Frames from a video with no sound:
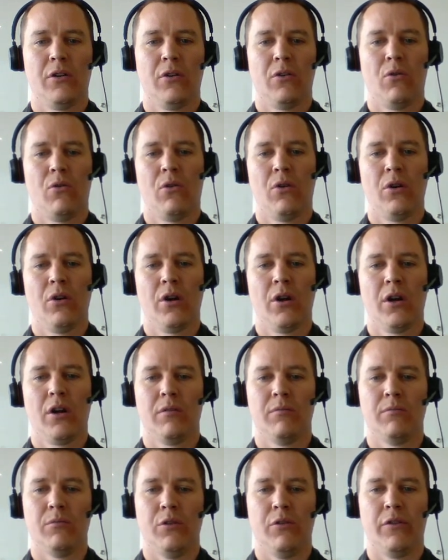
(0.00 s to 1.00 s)
or
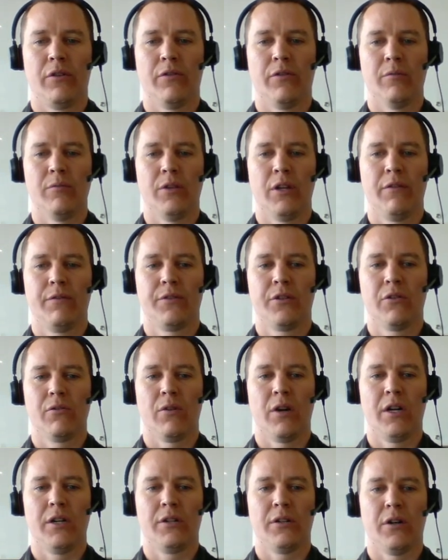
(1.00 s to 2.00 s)
moving from left to
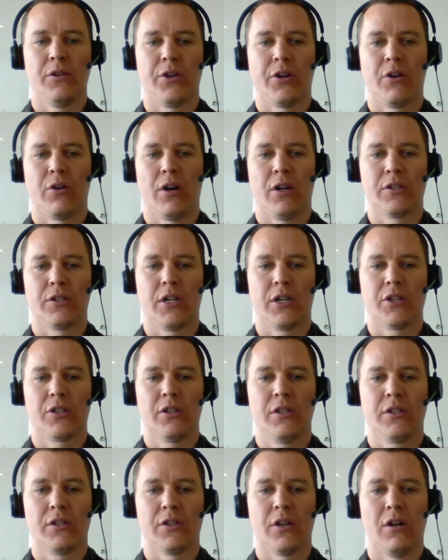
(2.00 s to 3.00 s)
right on the cross-section
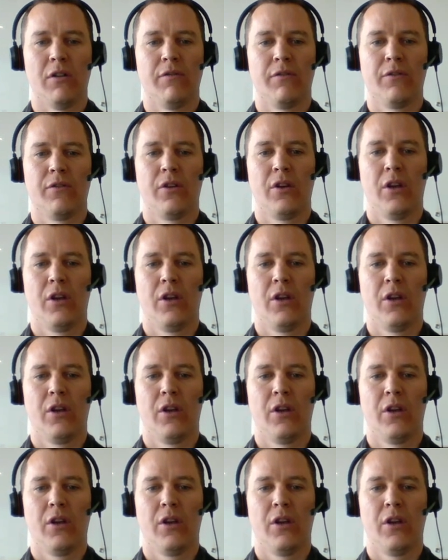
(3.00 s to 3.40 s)
itself,